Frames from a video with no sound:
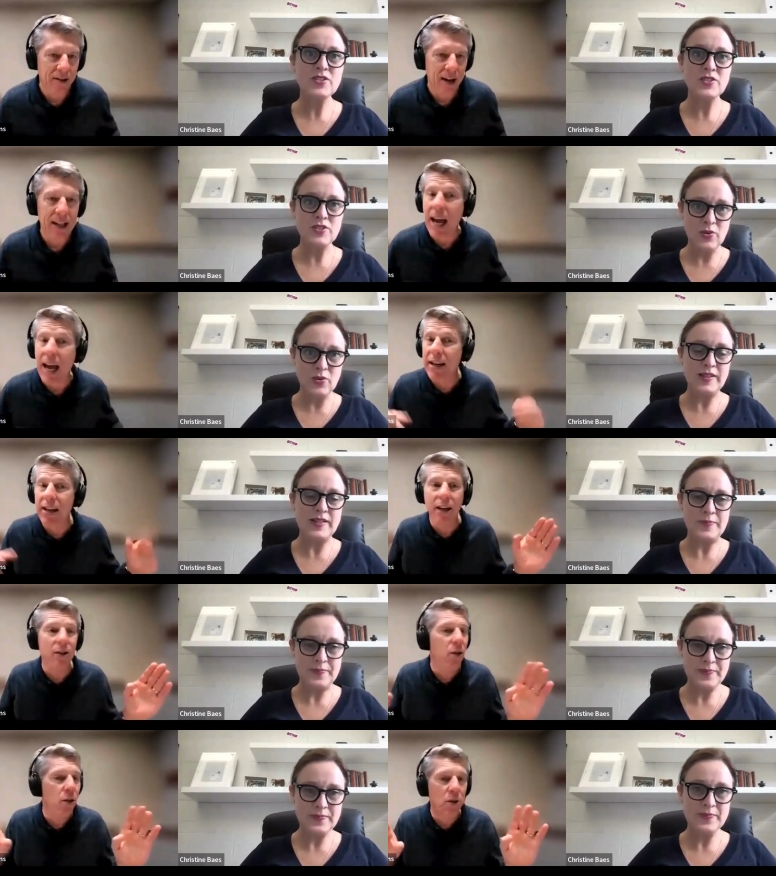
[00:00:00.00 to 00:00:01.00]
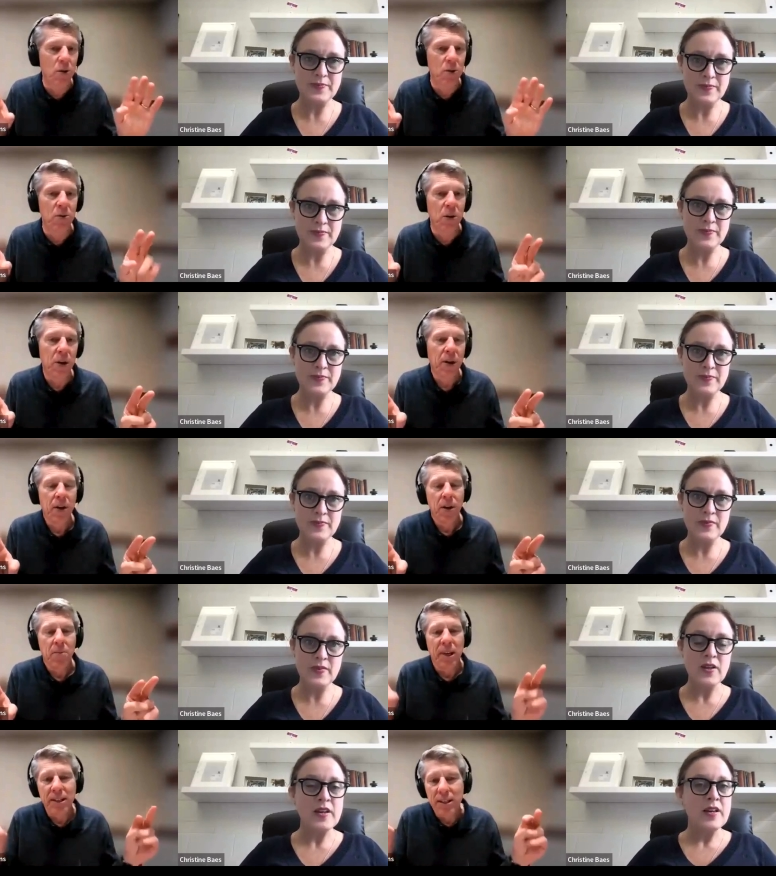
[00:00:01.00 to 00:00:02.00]
Speaker 1: correct not on new
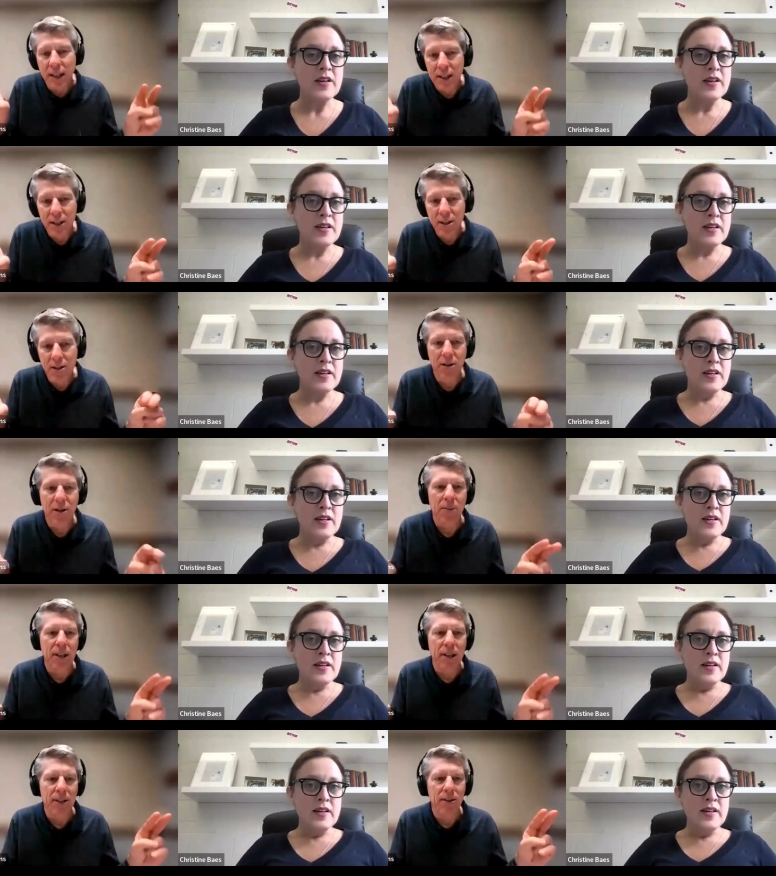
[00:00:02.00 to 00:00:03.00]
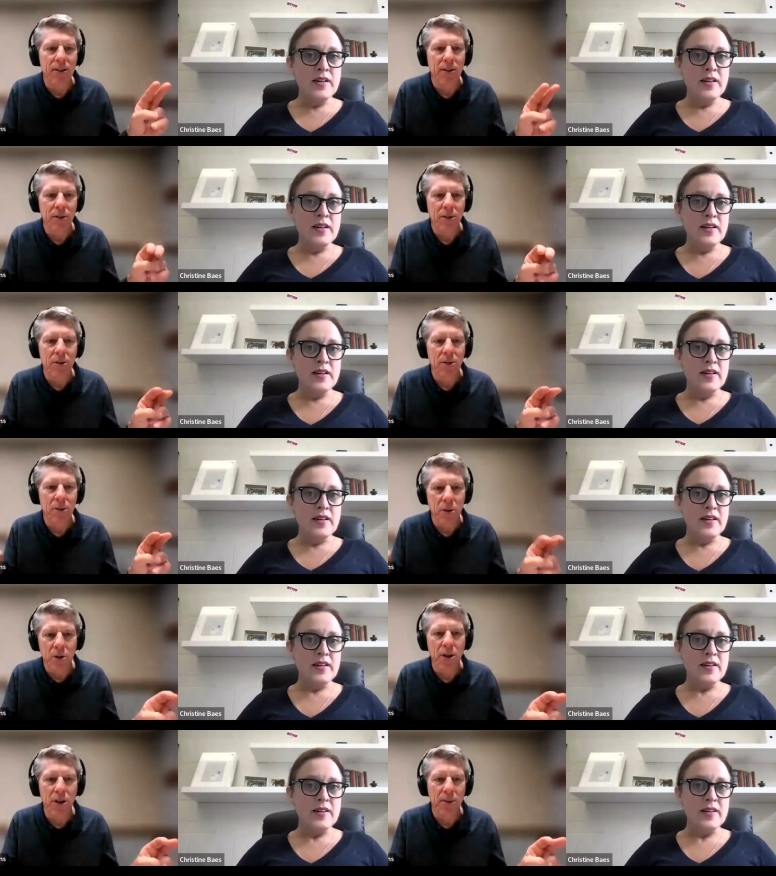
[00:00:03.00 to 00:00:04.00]
mastitis treatments or
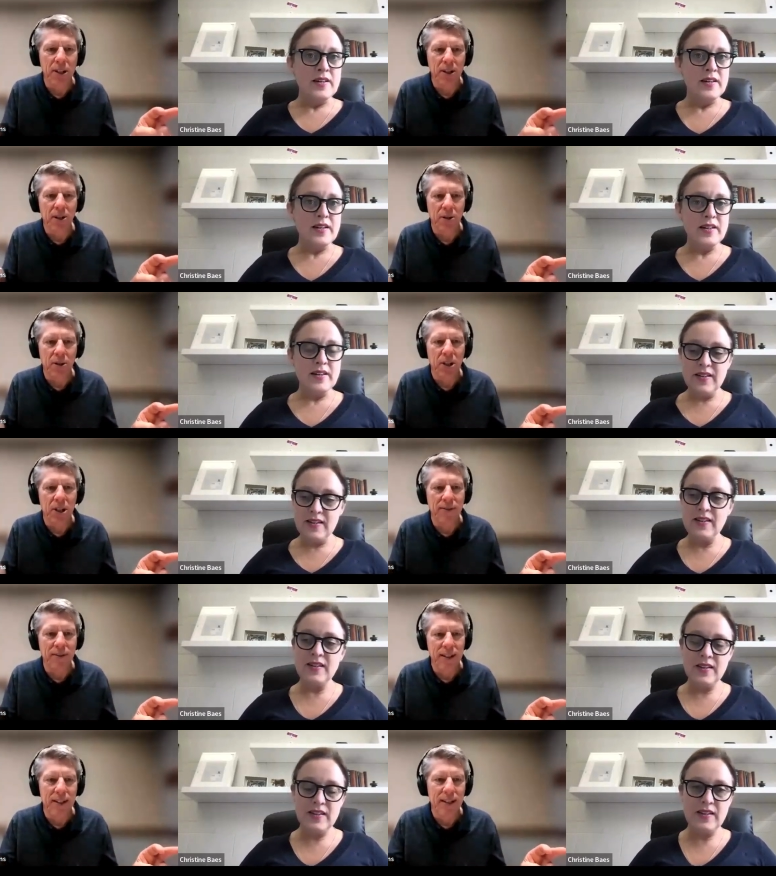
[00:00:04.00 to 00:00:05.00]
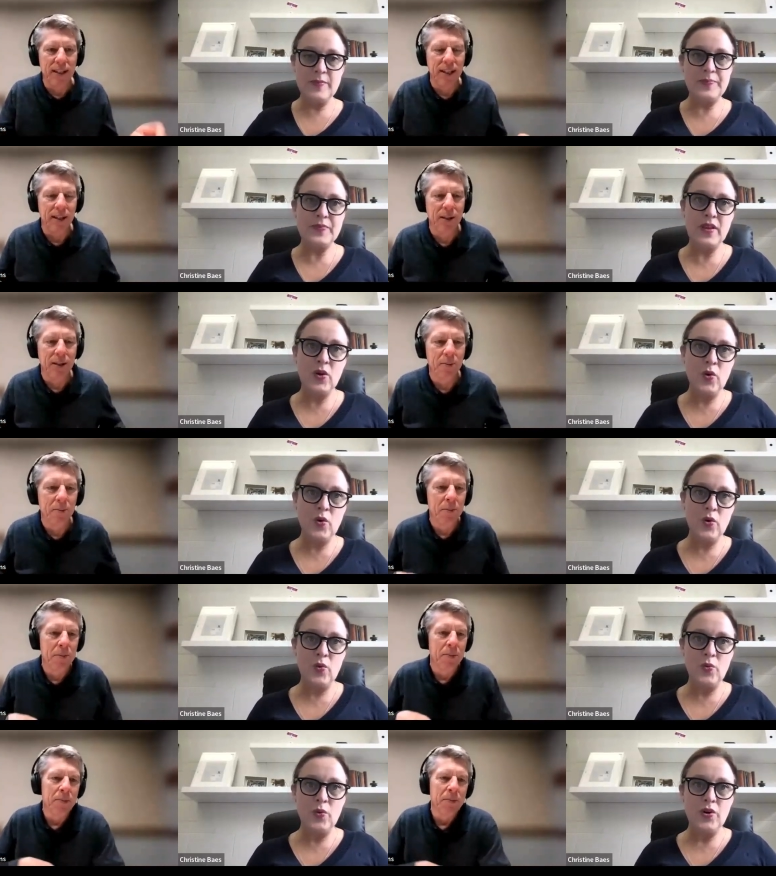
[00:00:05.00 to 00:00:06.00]
new treatments to achieve this end
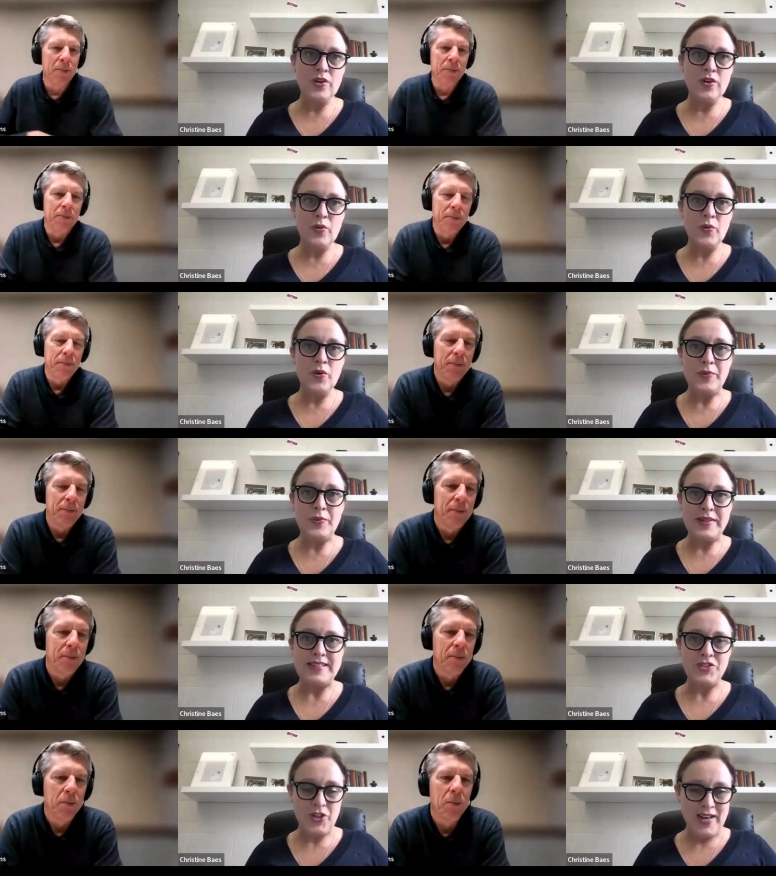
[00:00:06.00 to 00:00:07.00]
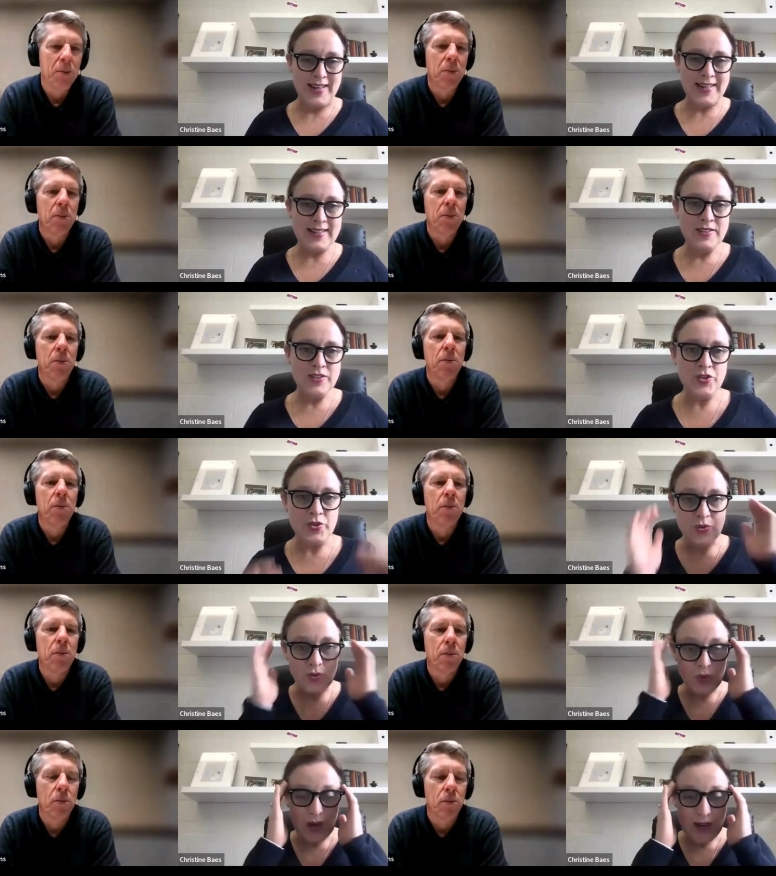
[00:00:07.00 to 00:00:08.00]
Speaker 2: we're we're really trying
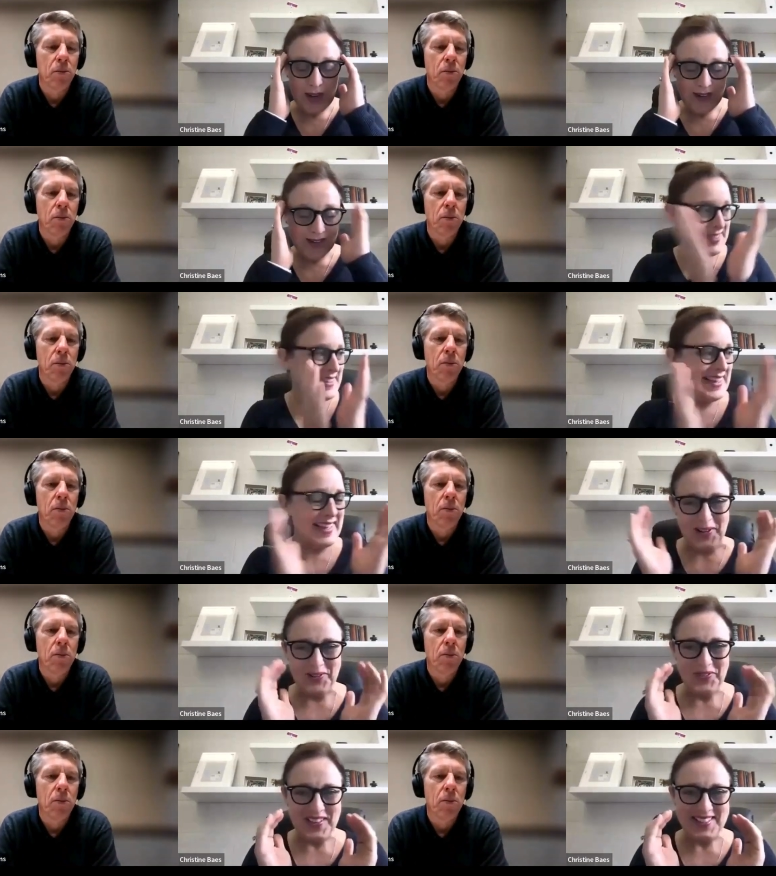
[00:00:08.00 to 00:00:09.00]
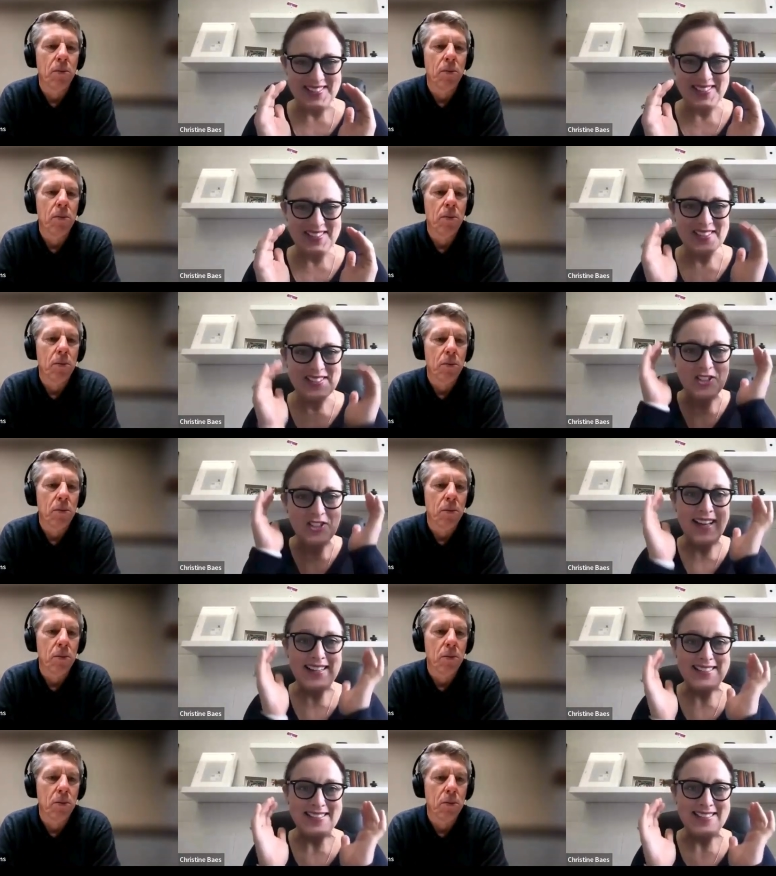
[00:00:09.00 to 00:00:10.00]
to uh to get out of this
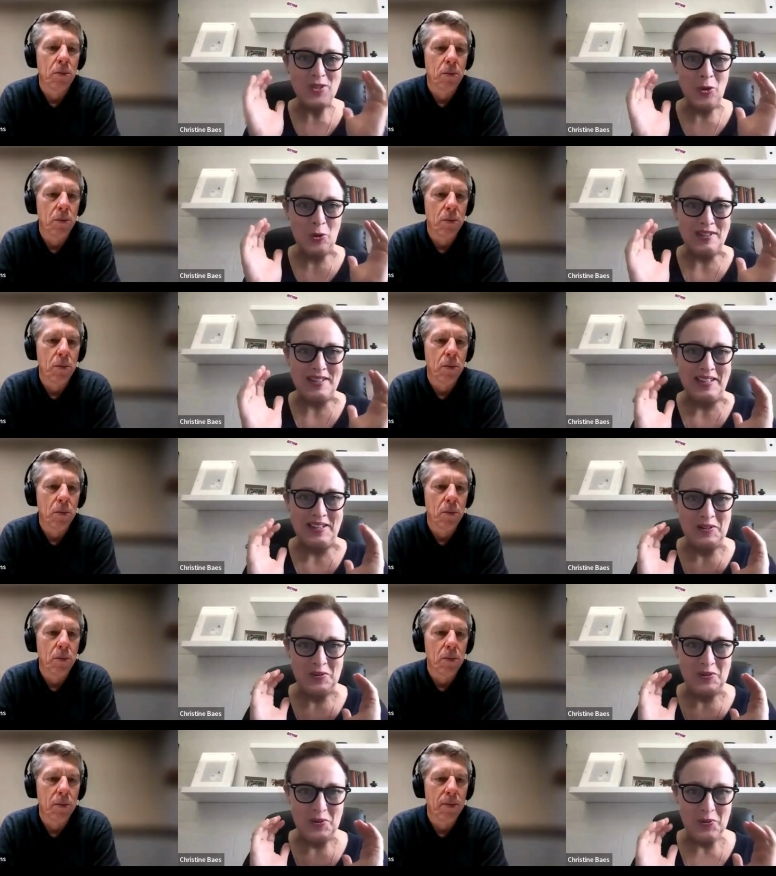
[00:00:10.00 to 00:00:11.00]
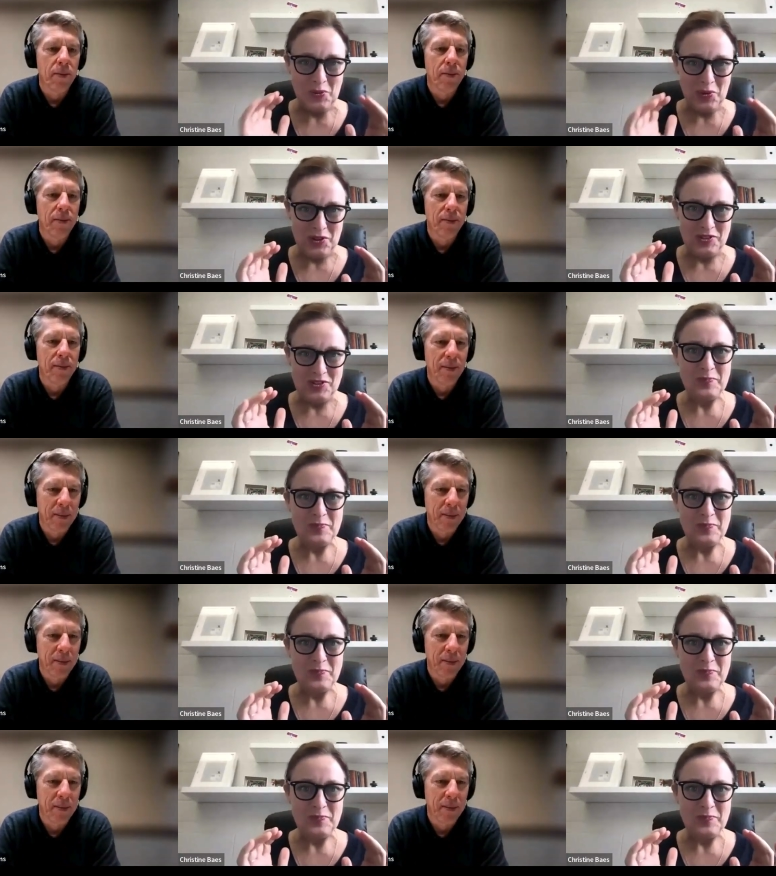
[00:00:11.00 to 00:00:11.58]
geneticist only world